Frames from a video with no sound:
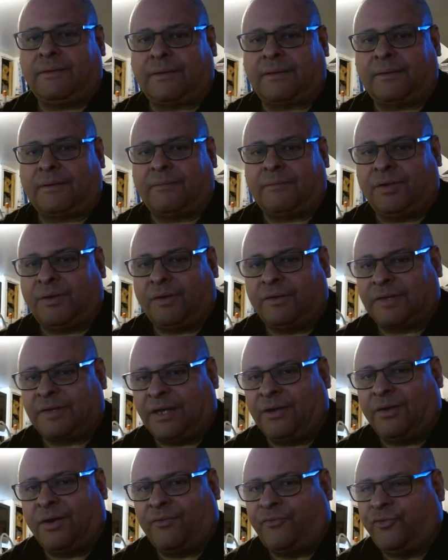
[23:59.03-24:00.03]
because I
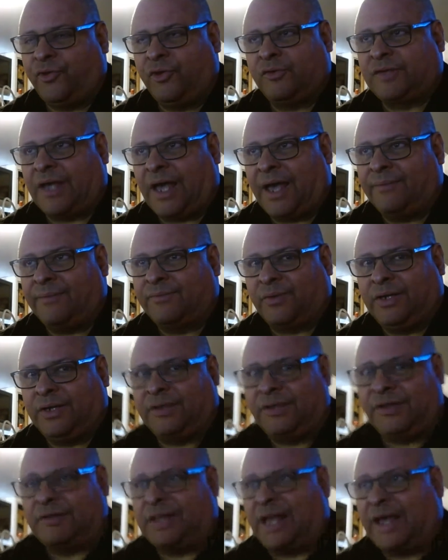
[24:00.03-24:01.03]
know a few times when he
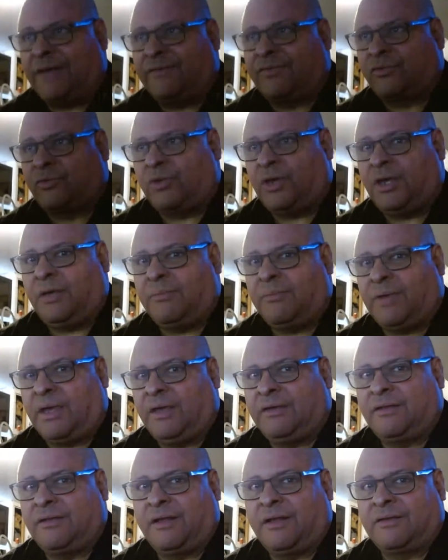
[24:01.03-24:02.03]
does live stream and
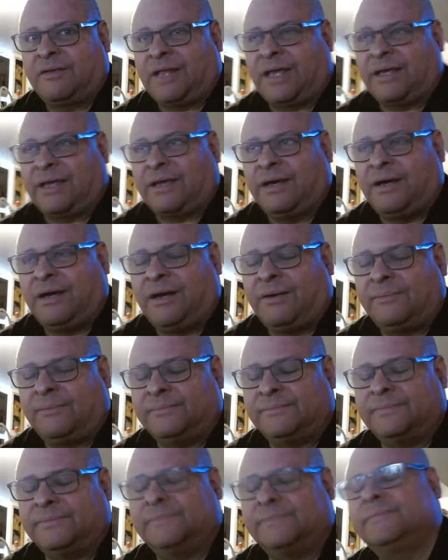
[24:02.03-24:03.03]
he does like
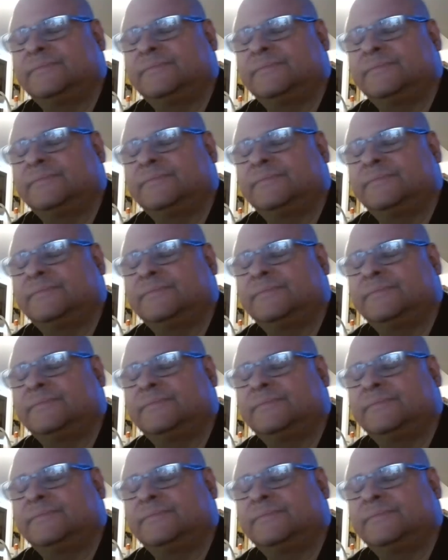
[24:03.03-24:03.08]
the